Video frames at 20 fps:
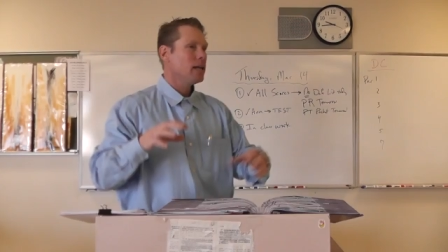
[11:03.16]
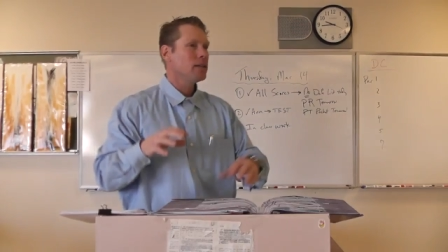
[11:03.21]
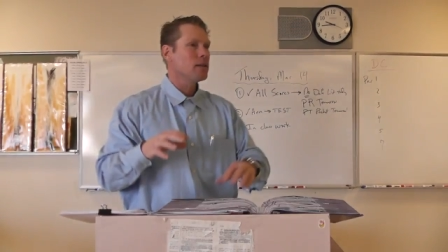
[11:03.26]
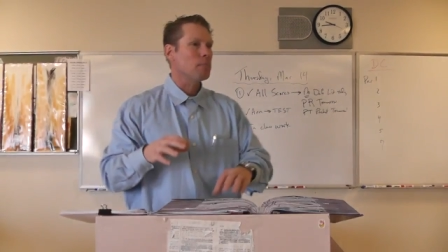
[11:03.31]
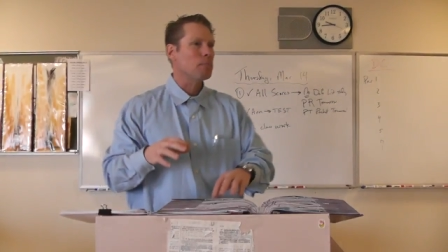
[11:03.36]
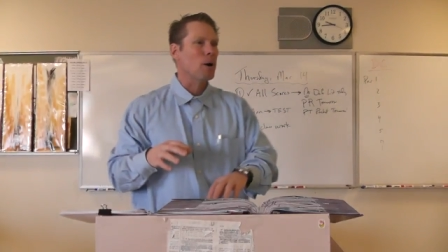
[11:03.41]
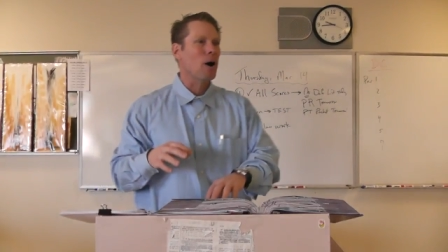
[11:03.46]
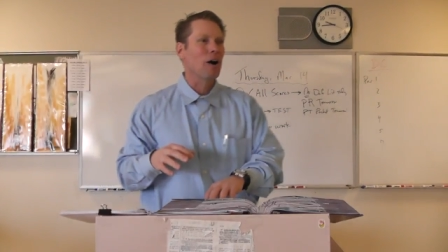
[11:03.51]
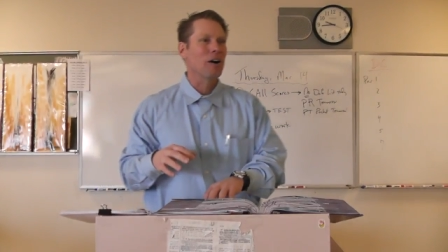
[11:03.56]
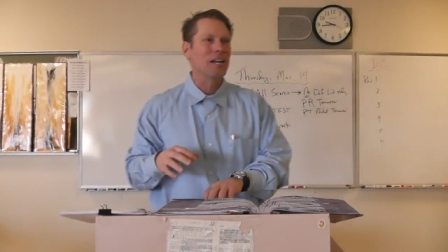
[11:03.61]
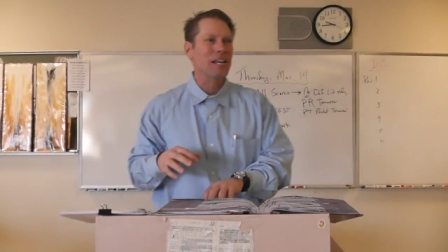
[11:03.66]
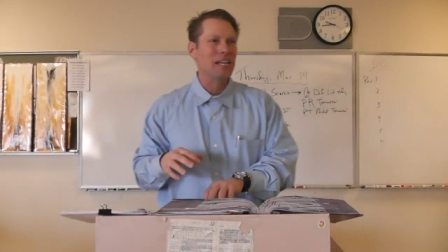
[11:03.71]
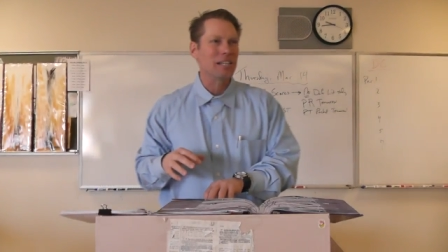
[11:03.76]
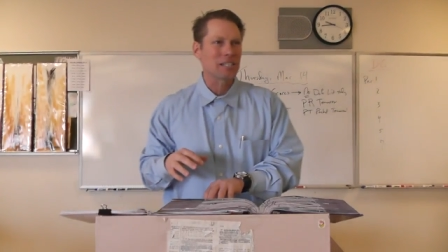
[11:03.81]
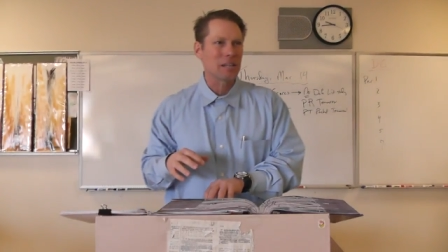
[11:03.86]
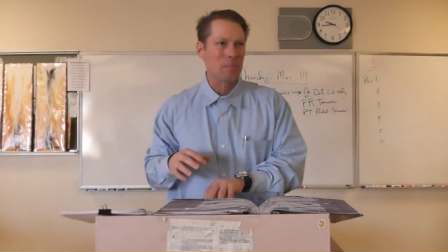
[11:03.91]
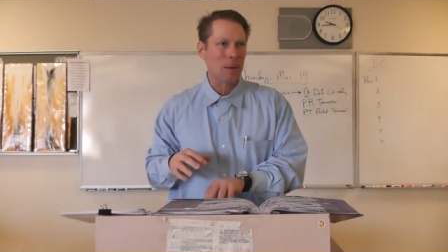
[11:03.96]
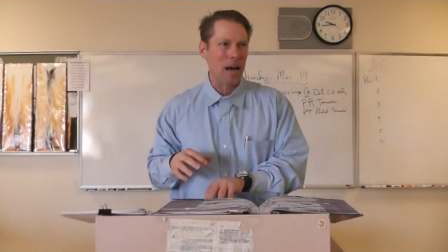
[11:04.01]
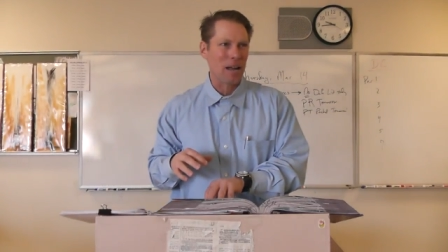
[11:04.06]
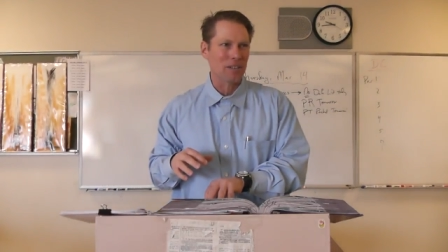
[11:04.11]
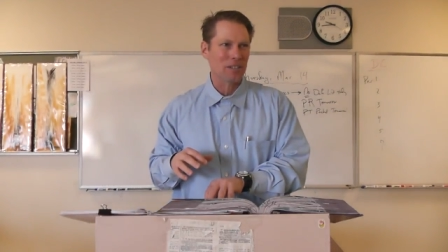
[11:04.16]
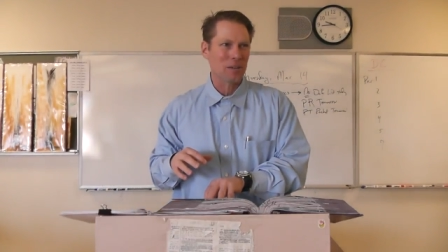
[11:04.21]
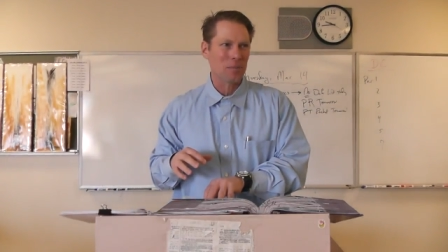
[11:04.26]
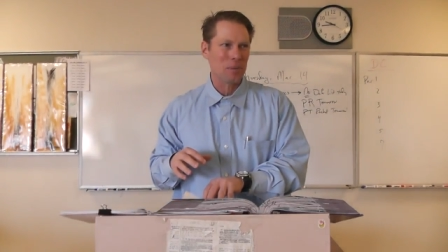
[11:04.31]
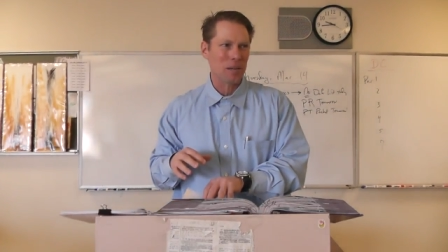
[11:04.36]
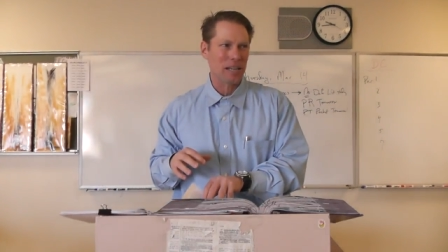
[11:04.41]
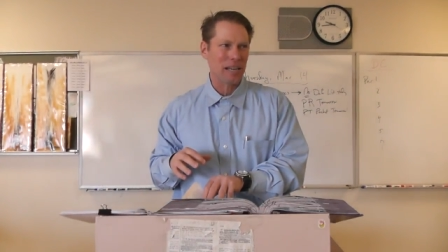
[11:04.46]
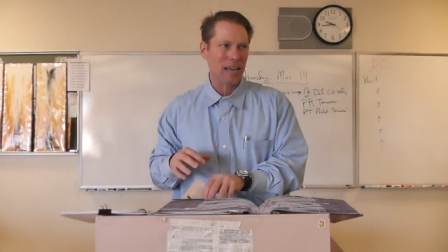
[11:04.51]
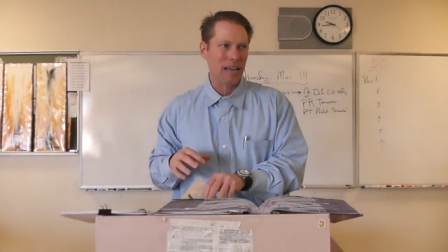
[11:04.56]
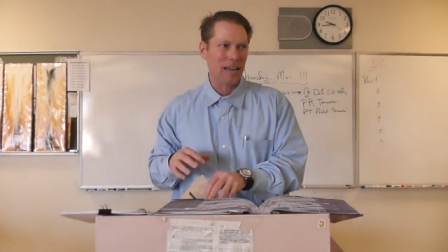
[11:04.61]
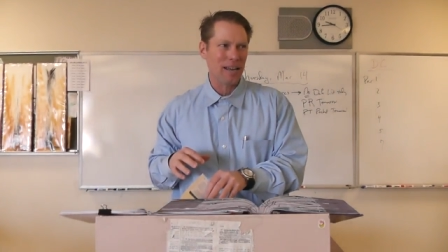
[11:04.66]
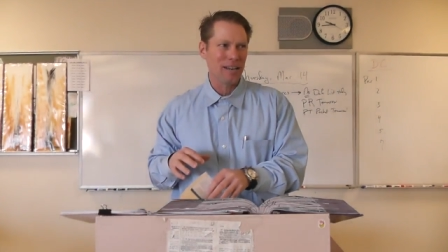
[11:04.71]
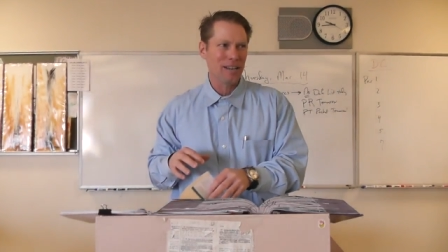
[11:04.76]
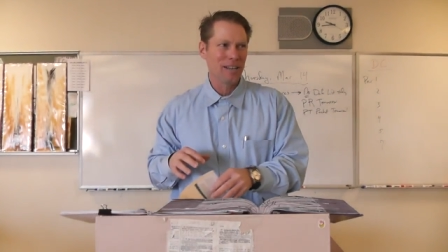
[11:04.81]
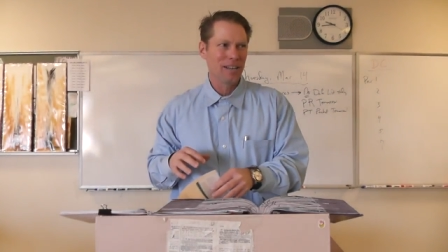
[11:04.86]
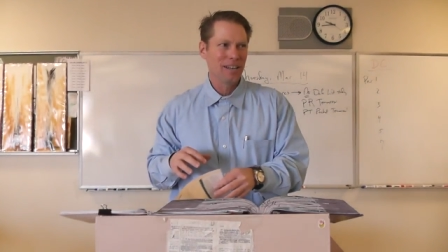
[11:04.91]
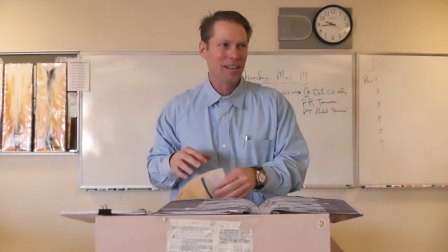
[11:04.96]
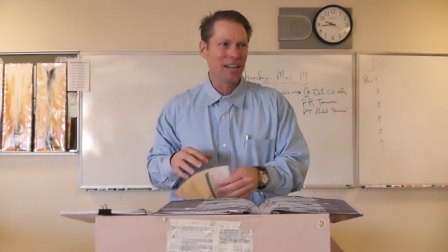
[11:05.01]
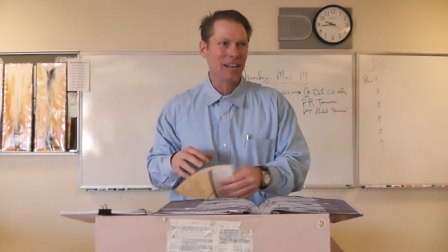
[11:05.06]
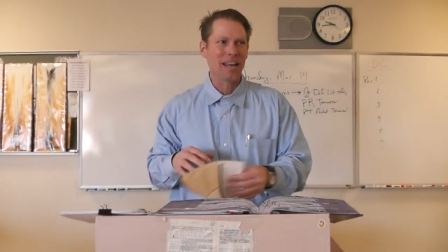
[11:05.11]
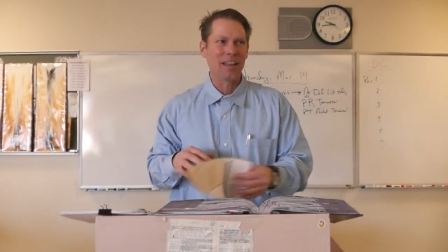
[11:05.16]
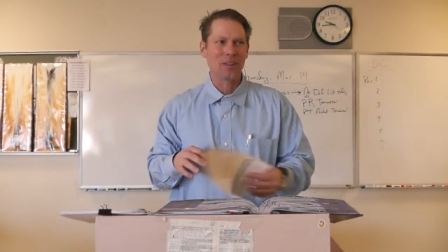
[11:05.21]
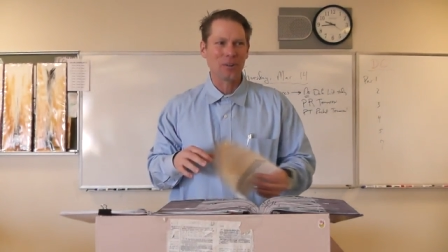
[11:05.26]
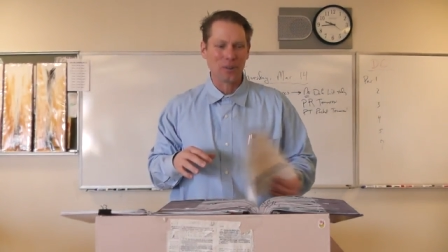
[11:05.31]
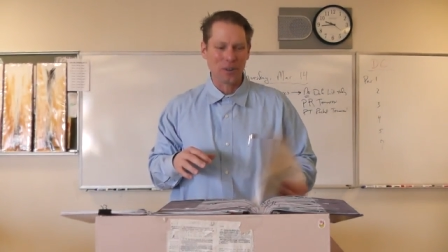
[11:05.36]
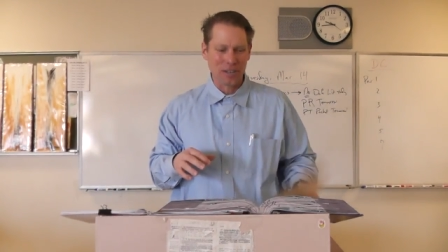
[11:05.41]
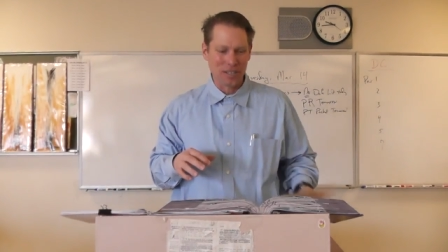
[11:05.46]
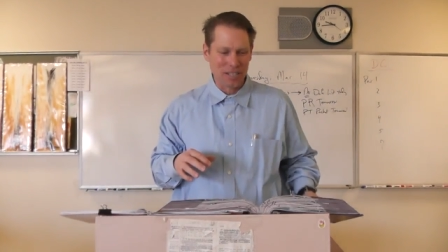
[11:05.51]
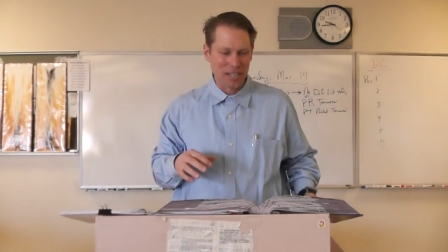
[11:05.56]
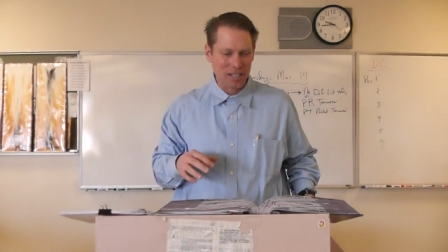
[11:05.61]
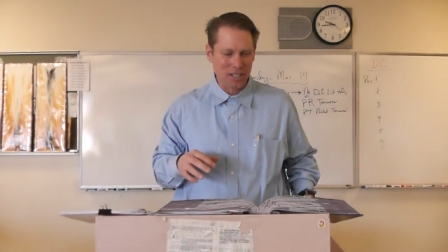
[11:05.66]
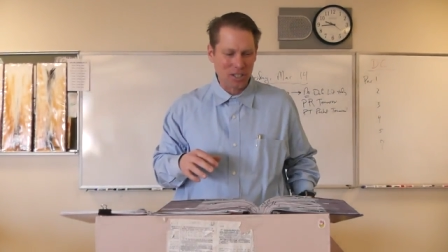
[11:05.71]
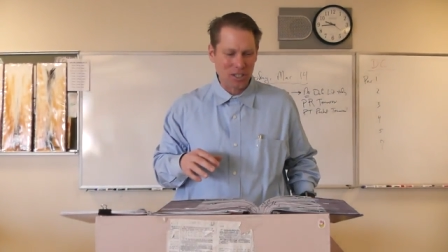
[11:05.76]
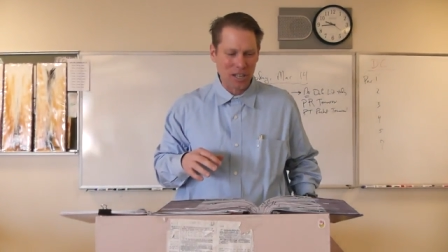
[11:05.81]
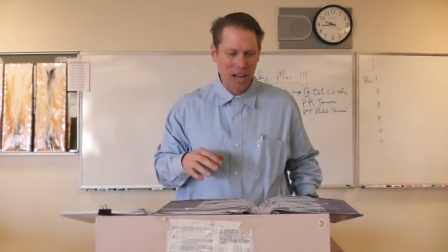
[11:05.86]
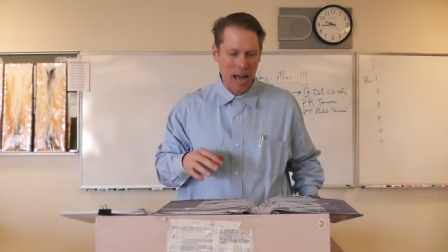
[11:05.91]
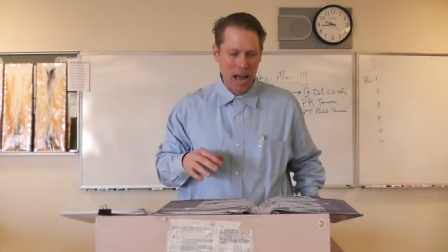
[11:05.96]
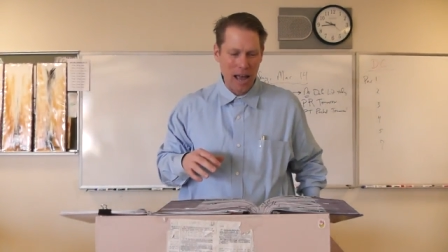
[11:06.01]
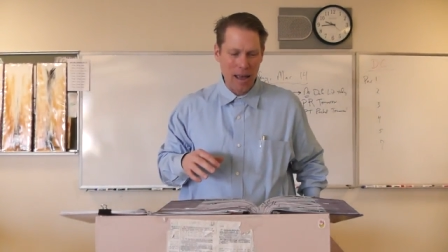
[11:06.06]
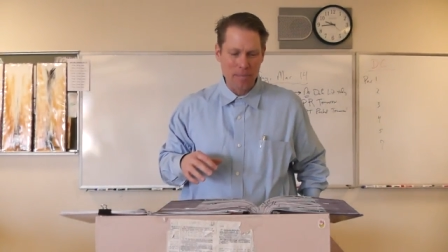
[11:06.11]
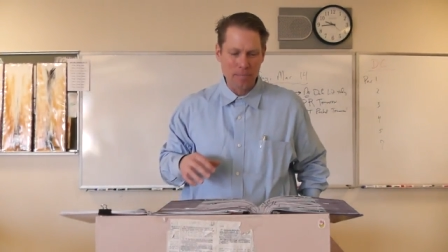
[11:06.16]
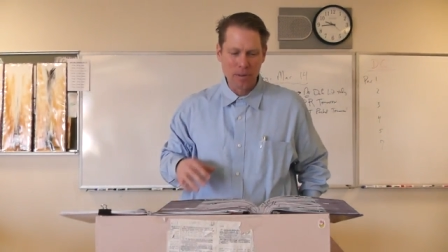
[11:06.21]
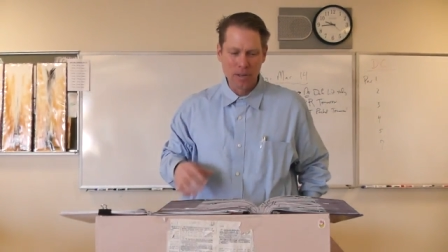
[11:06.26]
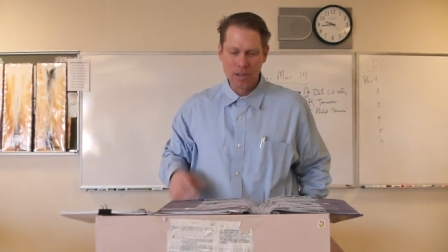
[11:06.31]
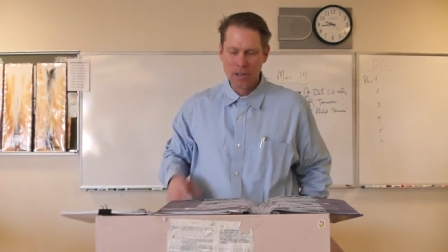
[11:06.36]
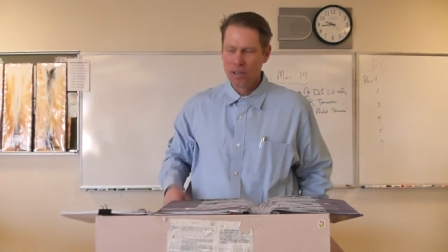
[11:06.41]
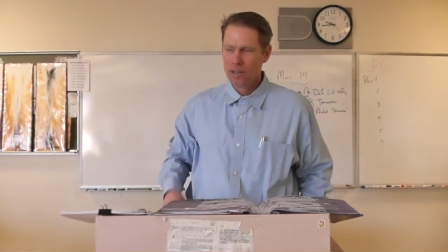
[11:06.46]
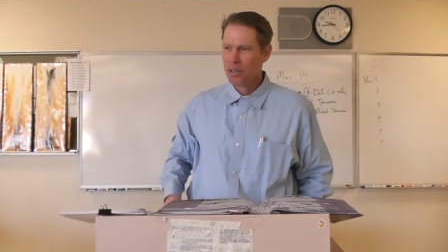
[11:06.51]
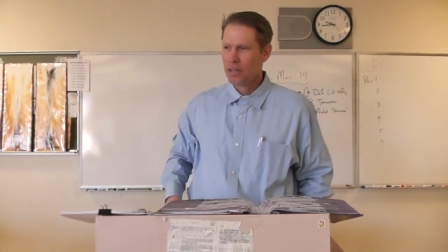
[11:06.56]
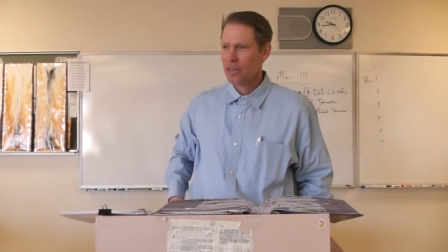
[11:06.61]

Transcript: the party is about to begin. In other words, it's time,